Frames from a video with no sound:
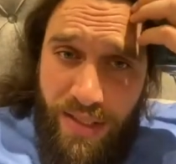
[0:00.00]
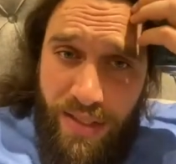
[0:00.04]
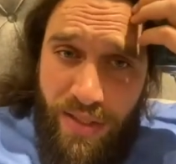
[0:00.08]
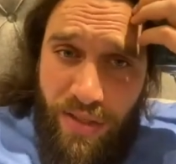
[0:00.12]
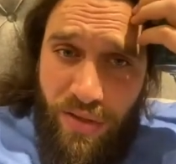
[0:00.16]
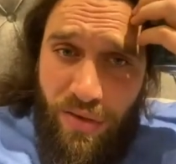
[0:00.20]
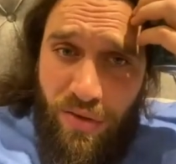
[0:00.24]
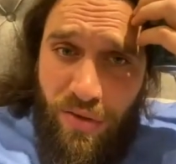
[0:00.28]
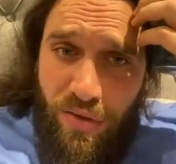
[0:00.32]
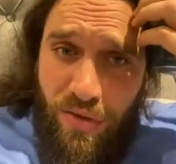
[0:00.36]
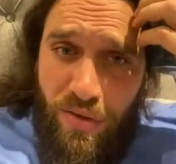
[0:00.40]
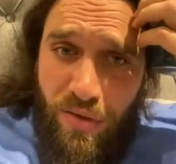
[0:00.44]

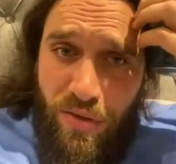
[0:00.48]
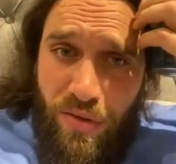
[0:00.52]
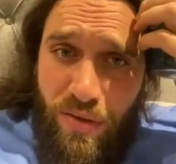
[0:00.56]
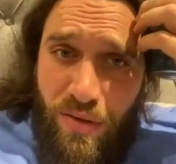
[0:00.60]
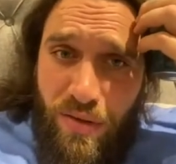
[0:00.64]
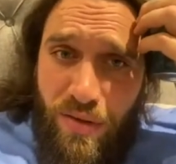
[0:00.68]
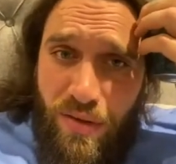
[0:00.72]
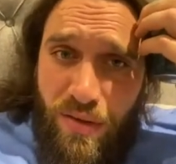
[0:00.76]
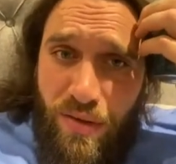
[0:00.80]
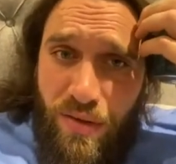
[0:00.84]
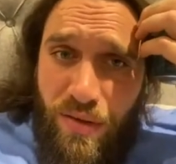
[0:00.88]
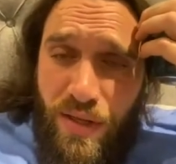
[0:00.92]
So
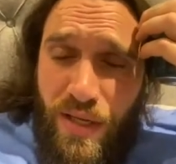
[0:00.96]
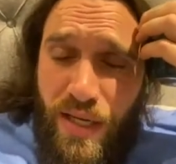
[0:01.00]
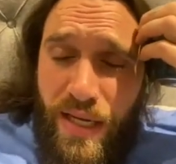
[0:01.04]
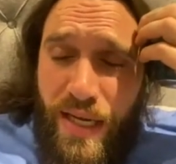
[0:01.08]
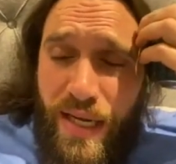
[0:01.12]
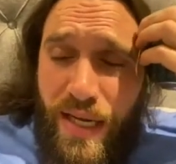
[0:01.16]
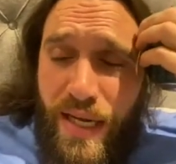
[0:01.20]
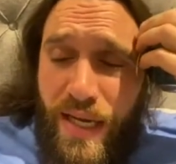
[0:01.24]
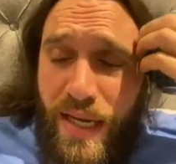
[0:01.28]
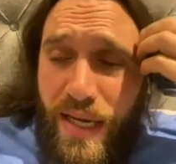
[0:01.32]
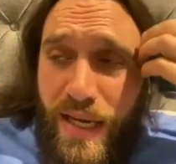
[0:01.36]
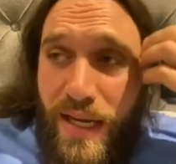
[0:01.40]

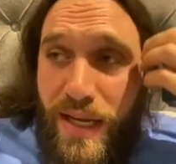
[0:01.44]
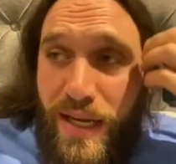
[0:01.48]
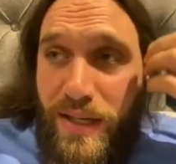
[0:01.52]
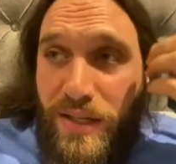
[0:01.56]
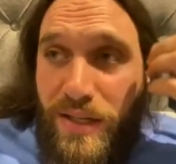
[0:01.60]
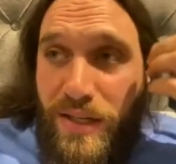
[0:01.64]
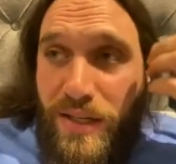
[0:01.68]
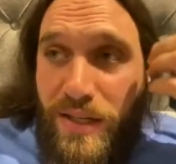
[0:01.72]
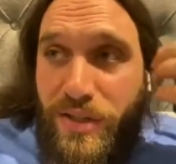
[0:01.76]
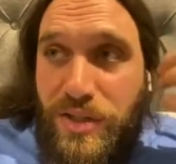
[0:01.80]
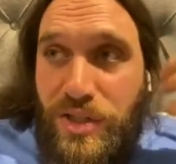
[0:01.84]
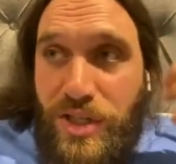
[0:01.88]

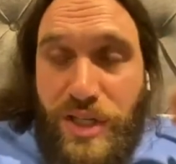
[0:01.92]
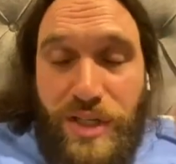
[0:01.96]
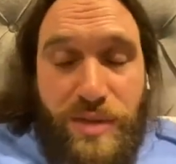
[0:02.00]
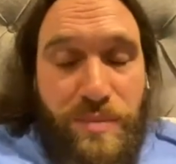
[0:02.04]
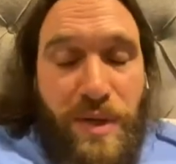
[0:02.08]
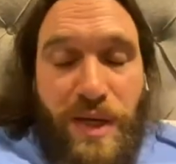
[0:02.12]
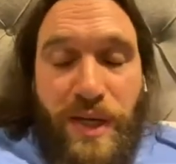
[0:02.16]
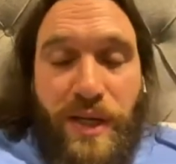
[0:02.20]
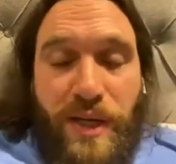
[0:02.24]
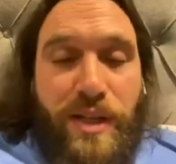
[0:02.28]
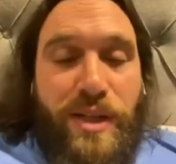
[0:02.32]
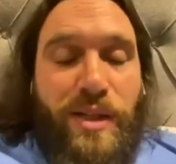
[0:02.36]
she's
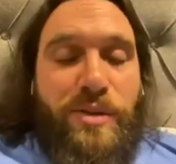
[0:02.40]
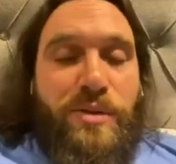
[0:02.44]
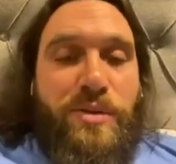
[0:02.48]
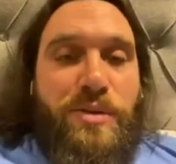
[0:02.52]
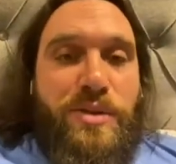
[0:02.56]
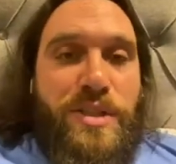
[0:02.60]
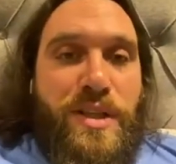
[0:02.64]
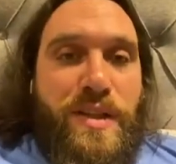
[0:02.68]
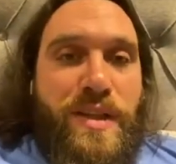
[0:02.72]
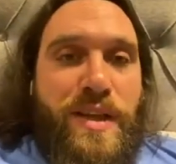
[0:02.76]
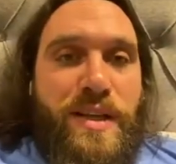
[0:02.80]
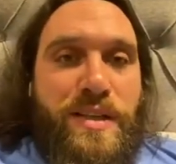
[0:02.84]
been
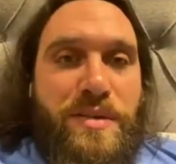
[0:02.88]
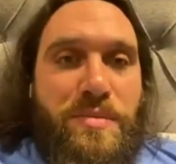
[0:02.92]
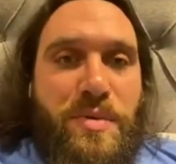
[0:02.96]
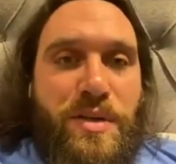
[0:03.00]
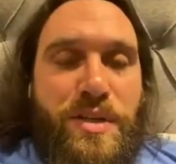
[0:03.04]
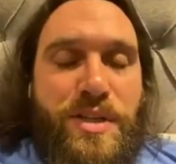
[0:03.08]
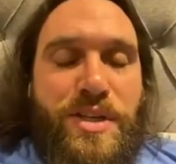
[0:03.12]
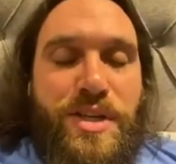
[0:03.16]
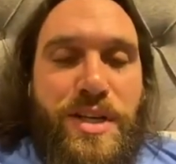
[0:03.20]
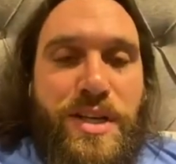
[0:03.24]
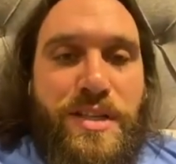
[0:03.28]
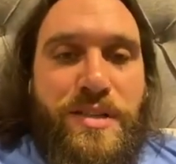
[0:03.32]
closed and things,
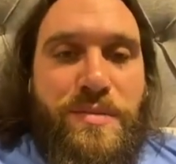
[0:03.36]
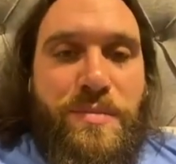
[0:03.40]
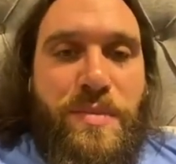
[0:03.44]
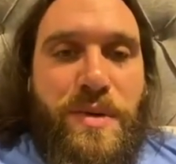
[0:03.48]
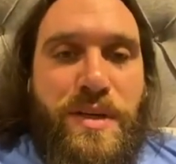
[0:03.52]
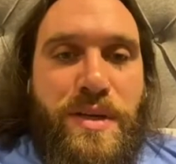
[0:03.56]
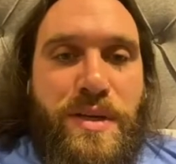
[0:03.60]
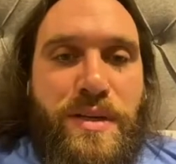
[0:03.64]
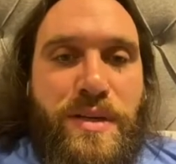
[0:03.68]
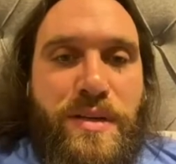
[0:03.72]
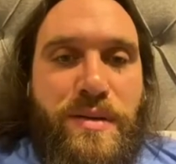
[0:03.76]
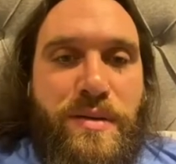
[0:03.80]
but she has
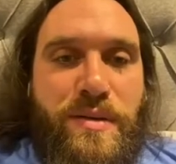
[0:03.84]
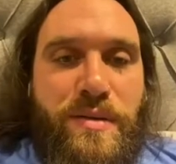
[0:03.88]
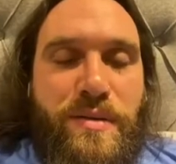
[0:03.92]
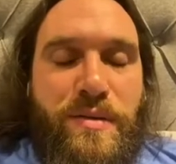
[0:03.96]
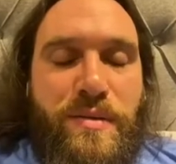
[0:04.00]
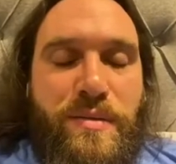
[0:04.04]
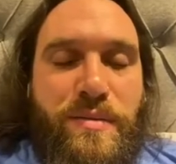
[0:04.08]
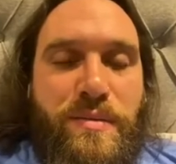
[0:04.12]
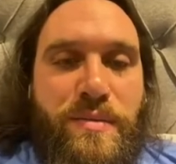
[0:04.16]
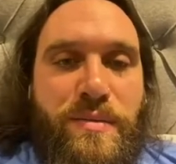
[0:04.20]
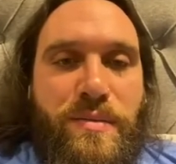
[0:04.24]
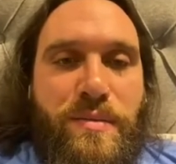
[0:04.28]
been
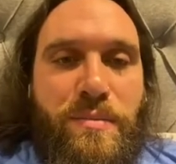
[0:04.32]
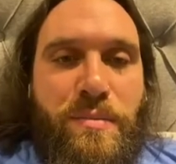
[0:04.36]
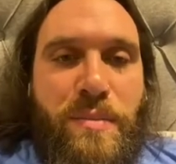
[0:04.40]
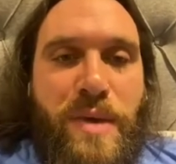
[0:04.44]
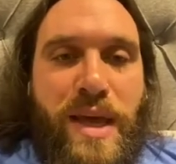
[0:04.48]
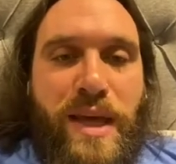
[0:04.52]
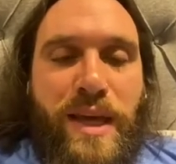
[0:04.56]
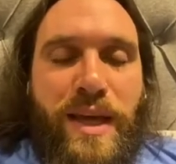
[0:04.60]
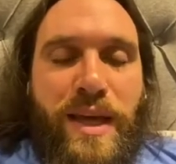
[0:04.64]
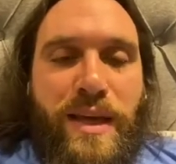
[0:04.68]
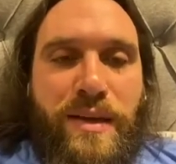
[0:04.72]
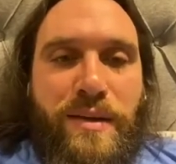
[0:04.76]

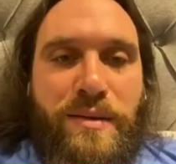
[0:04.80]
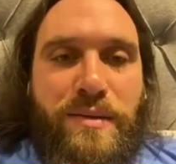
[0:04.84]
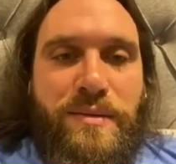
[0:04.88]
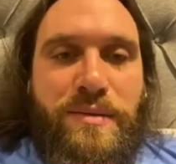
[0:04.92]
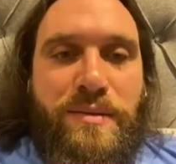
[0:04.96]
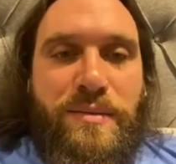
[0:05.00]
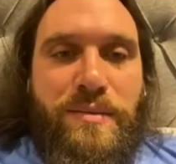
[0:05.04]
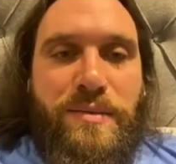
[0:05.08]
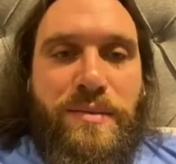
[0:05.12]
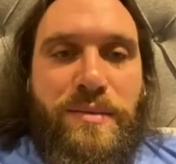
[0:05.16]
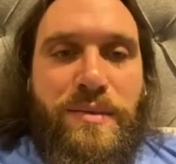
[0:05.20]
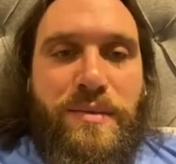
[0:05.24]
making
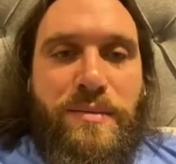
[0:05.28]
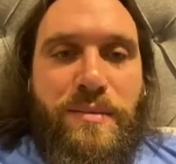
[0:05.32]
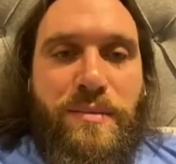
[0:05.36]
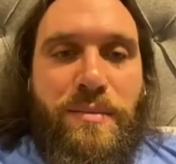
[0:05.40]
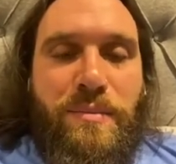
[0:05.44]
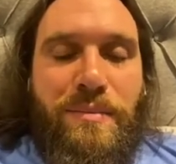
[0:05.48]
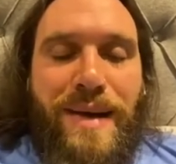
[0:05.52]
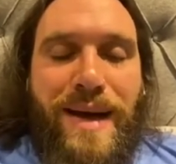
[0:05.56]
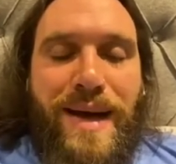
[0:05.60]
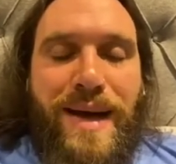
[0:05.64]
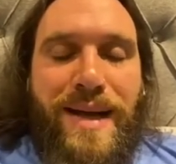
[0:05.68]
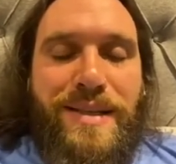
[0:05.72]

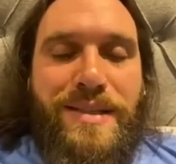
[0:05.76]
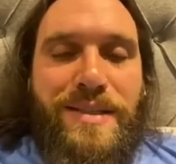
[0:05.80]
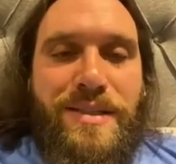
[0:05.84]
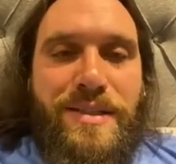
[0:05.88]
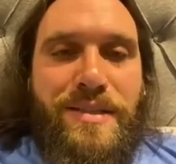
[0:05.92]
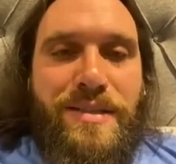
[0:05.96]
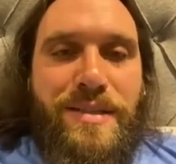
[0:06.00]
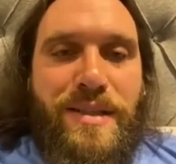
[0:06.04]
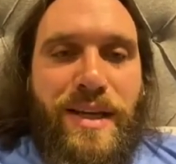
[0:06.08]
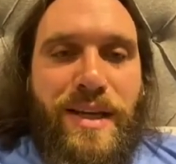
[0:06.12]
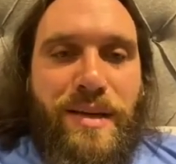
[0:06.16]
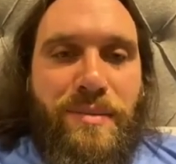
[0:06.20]

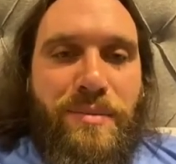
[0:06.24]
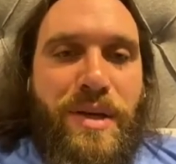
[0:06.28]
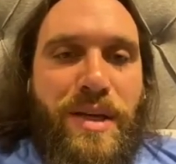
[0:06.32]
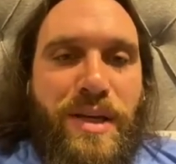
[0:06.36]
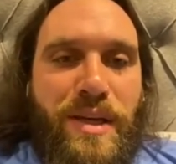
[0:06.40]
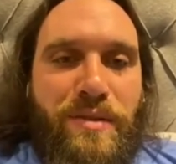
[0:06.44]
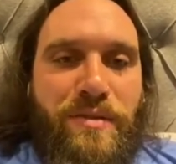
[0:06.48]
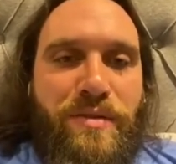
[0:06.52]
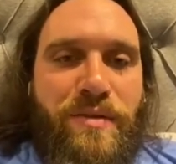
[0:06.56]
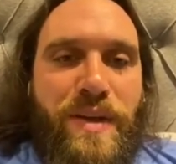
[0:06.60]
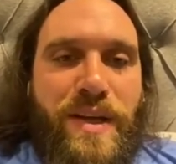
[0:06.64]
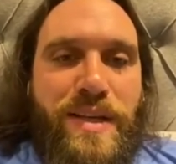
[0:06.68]
masks, like
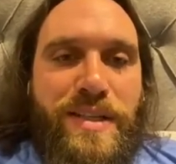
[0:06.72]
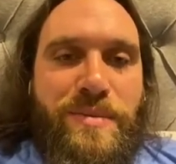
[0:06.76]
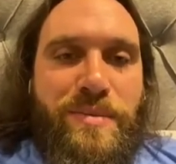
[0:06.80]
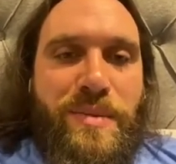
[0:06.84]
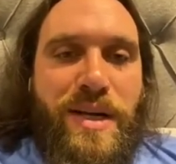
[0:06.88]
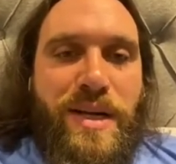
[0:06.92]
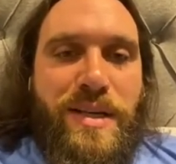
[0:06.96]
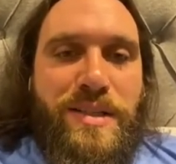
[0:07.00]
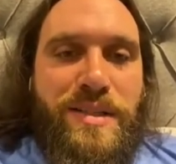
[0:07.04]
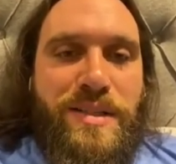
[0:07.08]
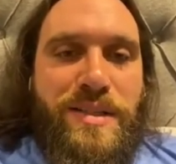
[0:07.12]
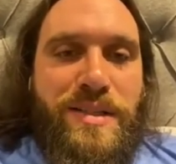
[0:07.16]
making face
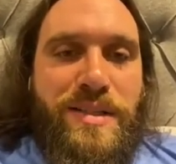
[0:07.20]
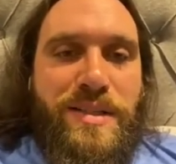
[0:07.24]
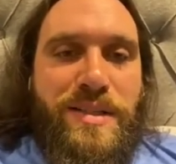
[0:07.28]
masks.